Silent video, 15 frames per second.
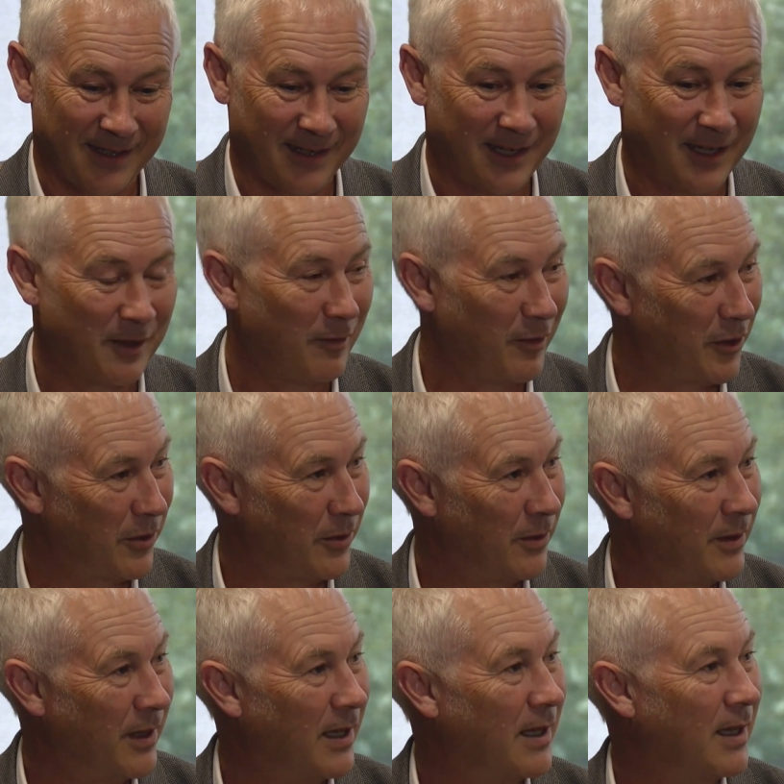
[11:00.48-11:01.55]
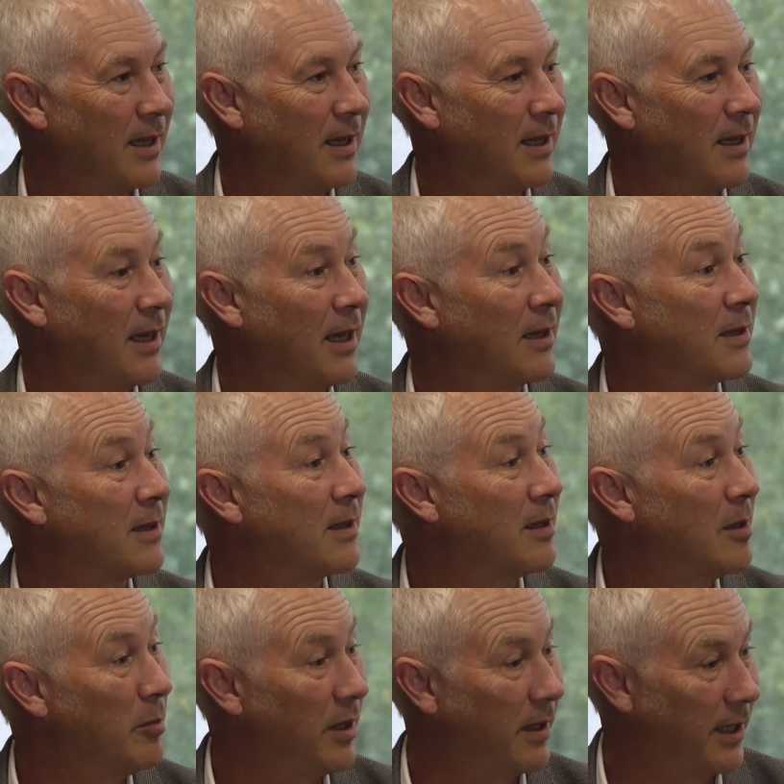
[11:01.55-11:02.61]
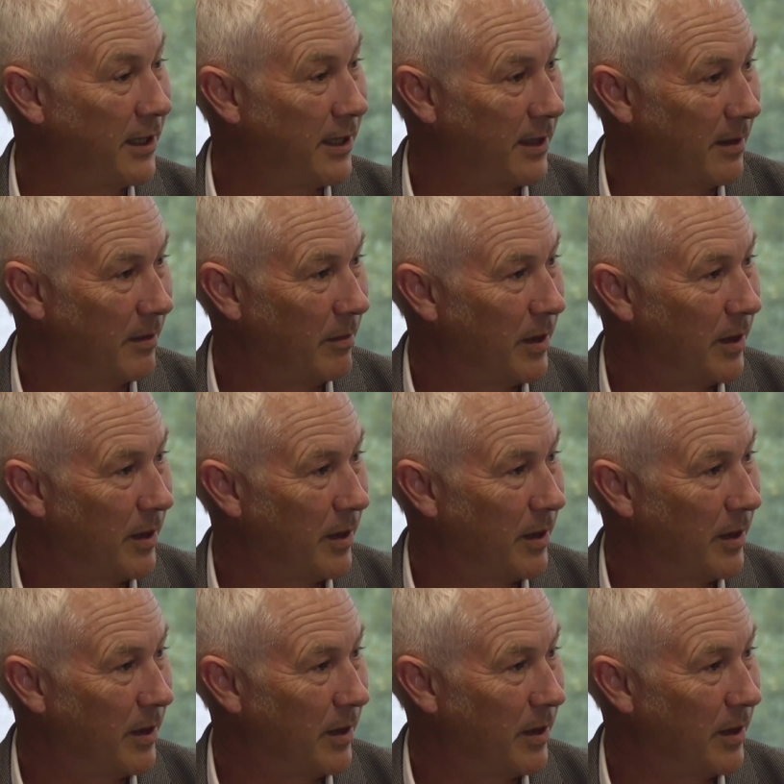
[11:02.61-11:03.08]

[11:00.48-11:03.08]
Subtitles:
an artificial, and it's a simulation